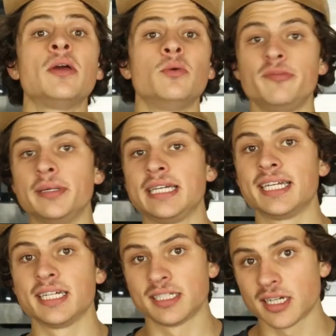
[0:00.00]
We've been
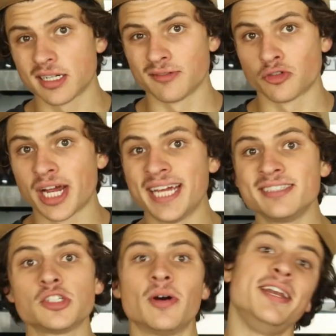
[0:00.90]
getting a ton of
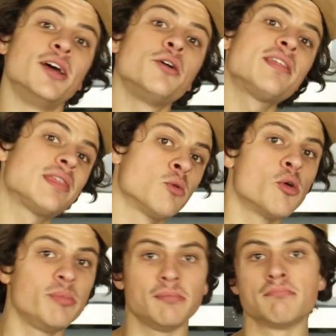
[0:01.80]
rain, so I know that there
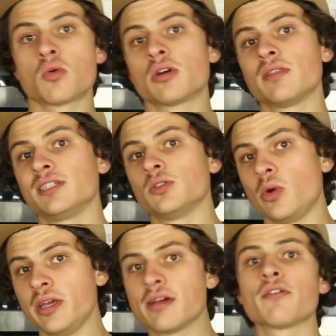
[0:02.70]
will be more this
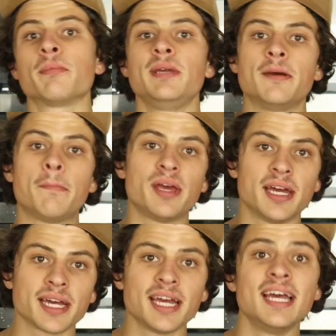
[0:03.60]
week for me to
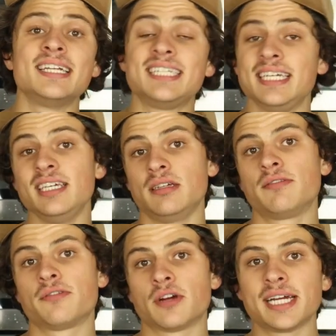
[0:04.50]
pick to eat
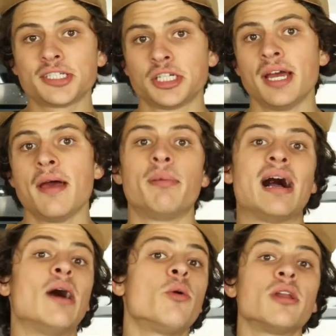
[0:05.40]
fresh,
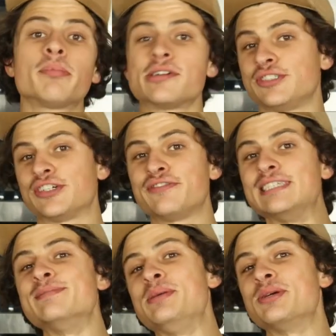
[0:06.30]
but I want to preserve
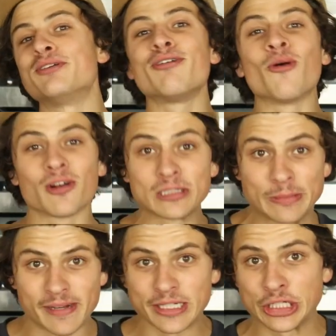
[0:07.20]
these beautiful orange
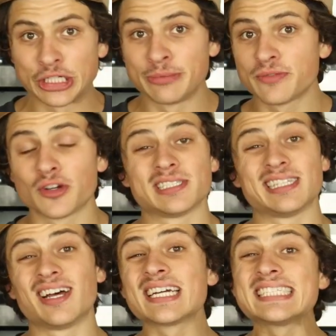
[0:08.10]
mushrooms for as
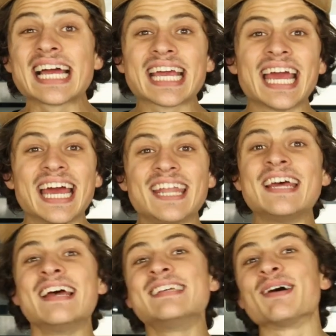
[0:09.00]
long as I can
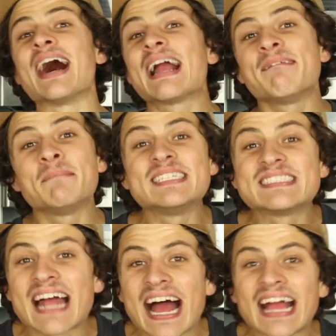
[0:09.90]
so I can be
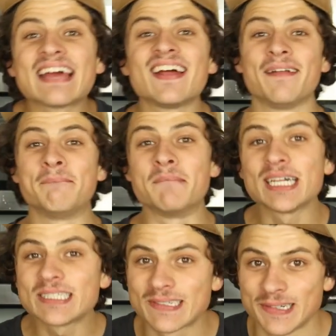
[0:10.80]
snacking on
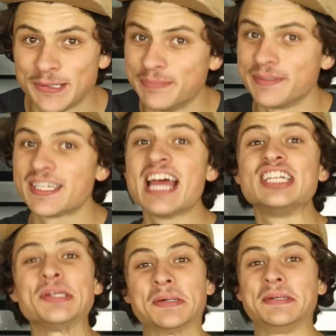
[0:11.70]
mushrooms
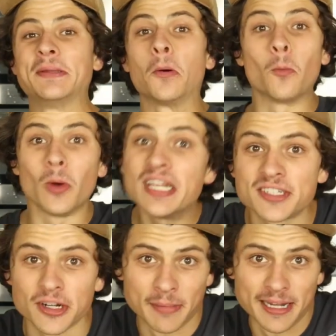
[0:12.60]
during the
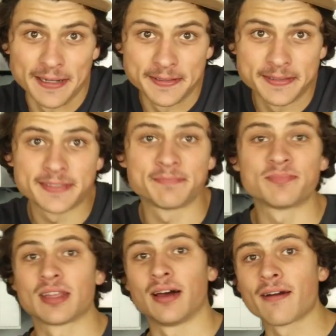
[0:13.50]
winter, my dudes.
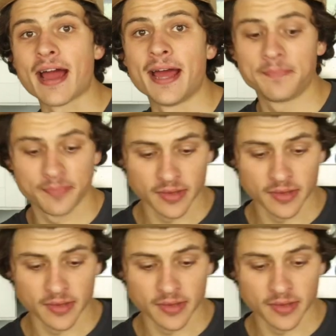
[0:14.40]
All right.